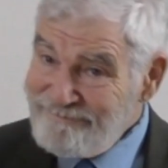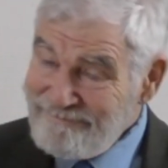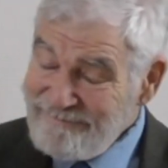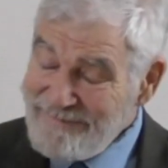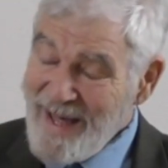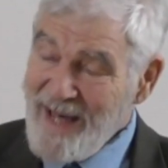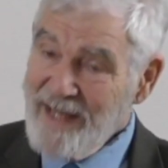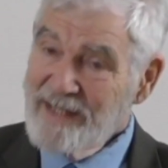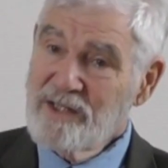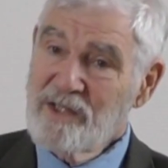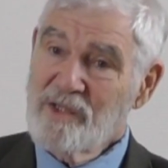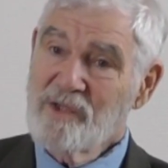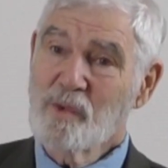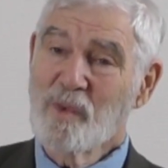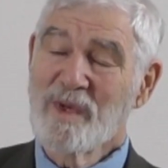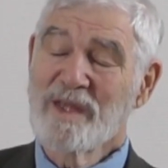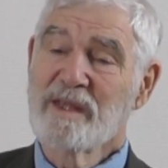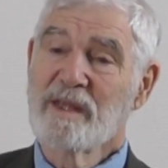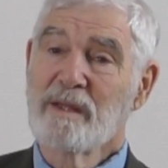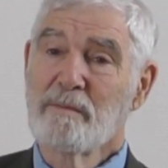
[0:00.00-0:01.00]
that is
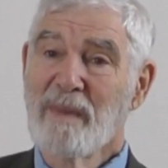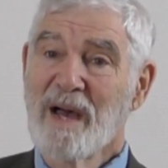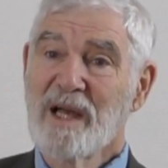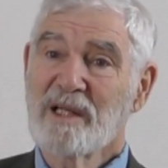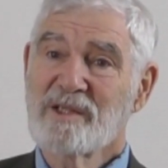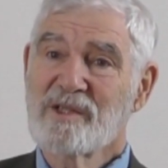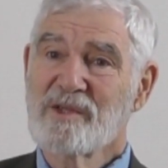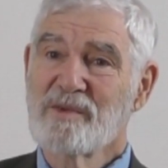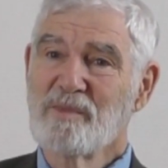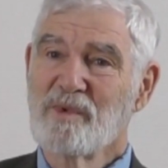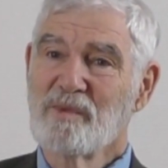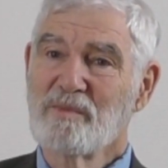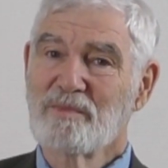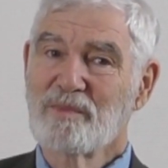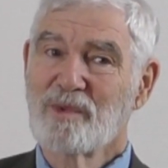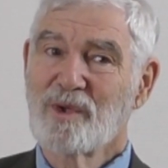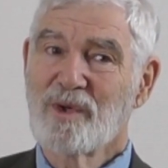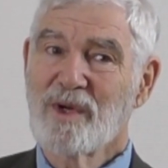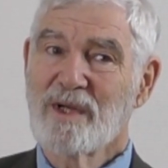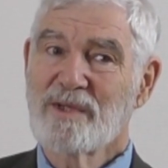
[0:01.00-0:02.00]
when the maximum
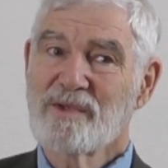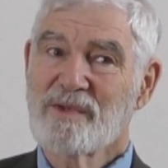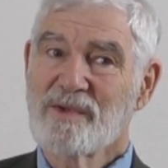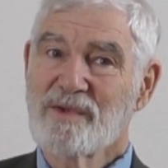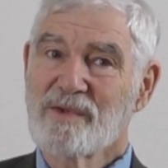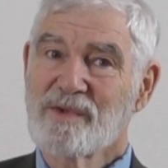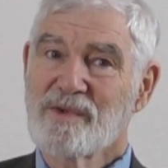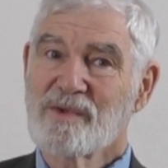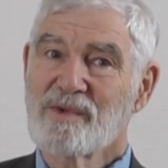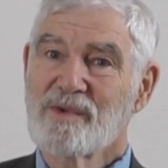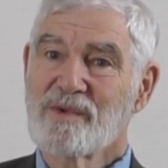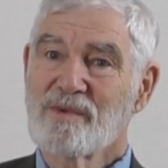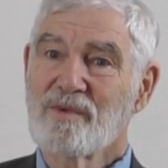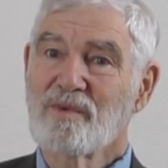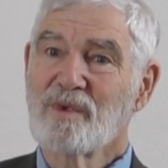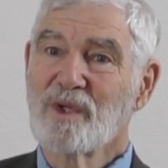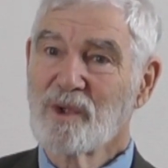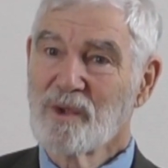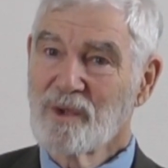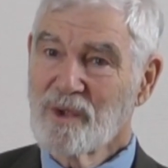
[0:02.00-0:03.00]
crisis
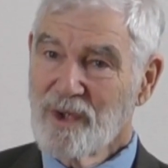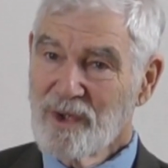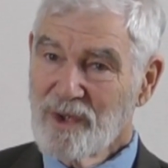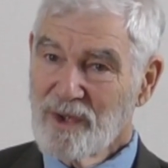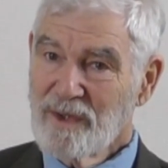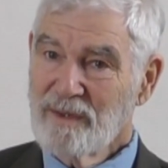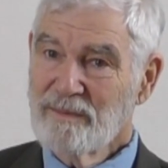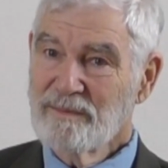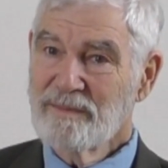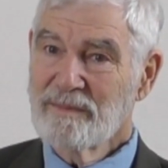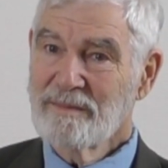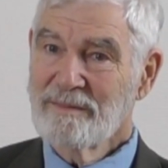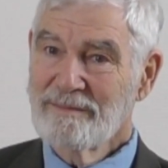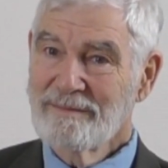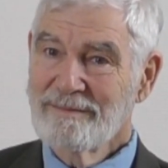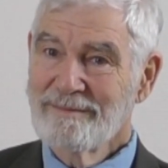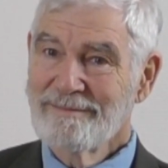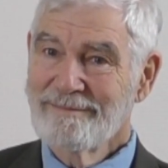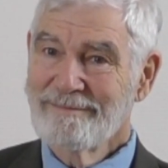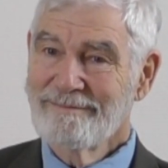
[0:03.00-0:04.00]
will occur.
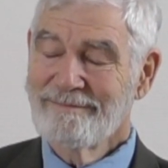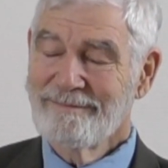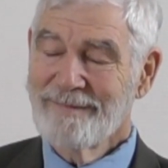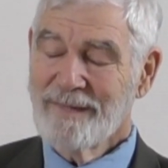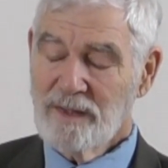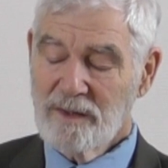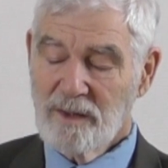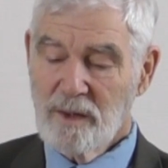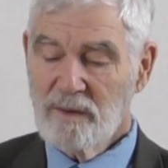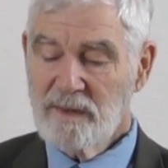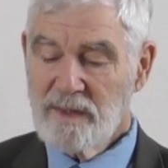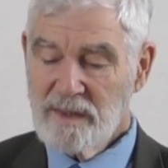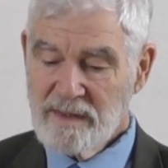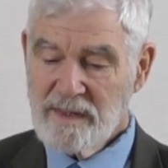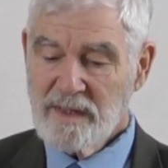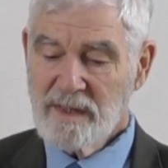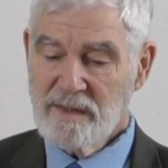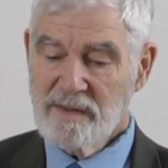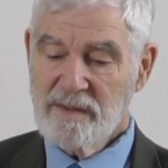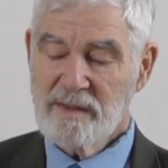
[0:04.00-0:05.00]

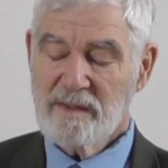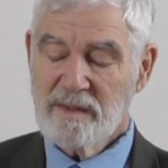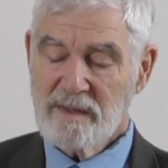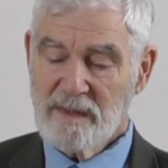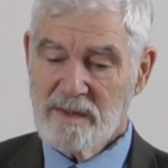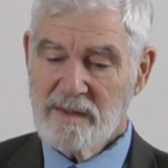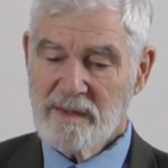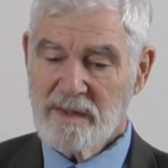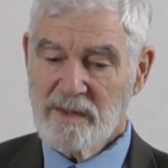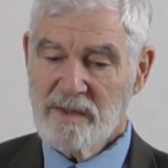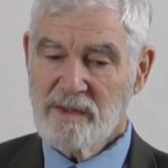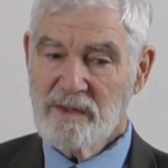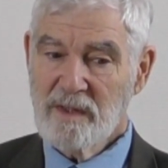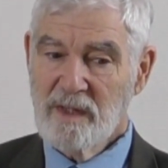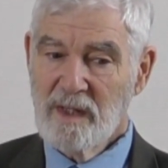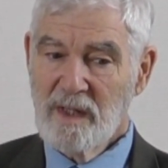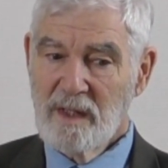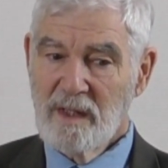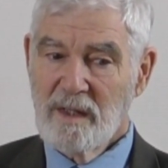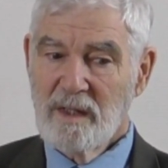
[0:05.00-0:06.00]
And he says,
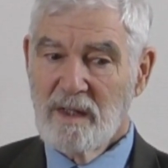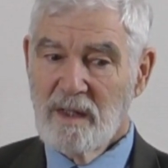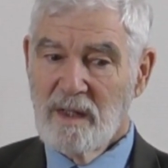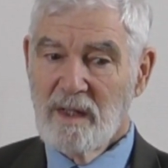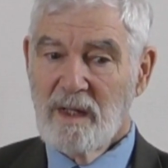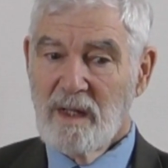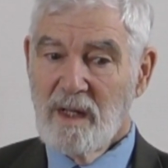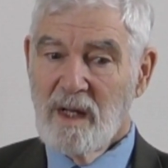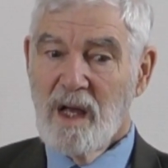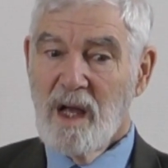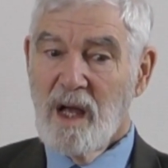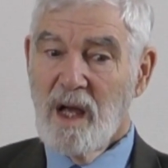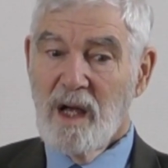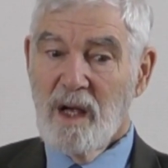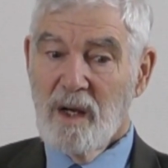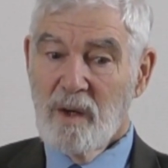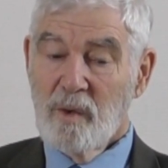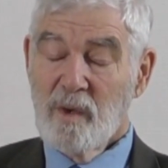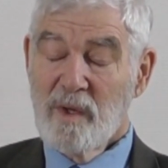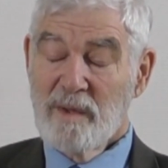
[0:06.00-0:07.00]

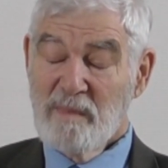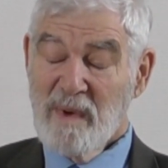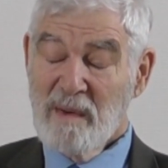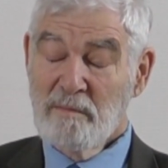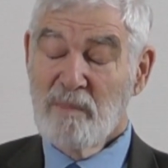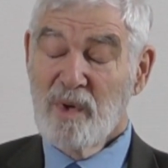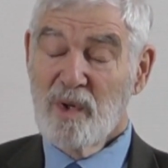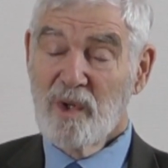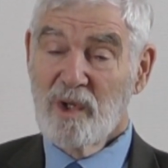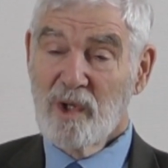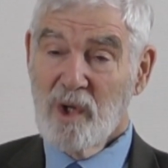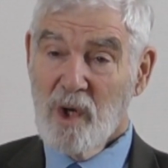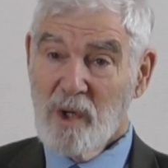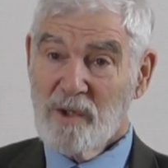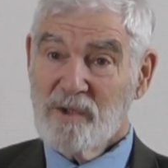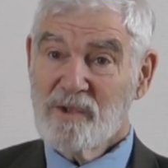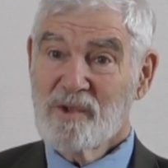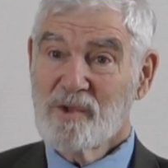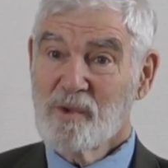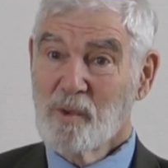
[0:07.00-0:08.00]
remember
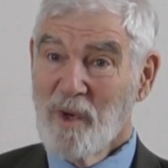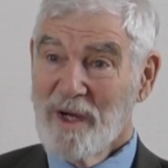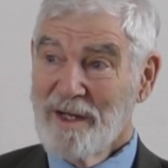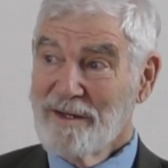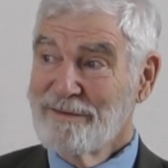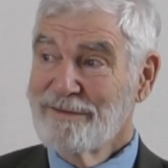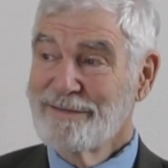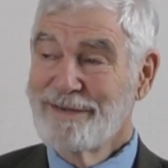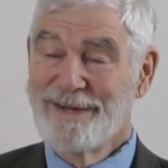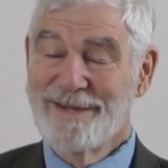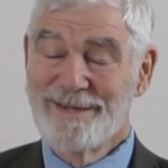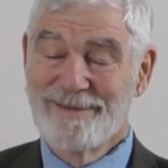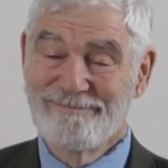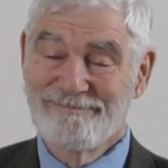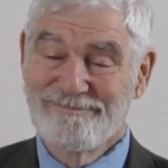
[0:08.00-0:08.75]
Lot's wife.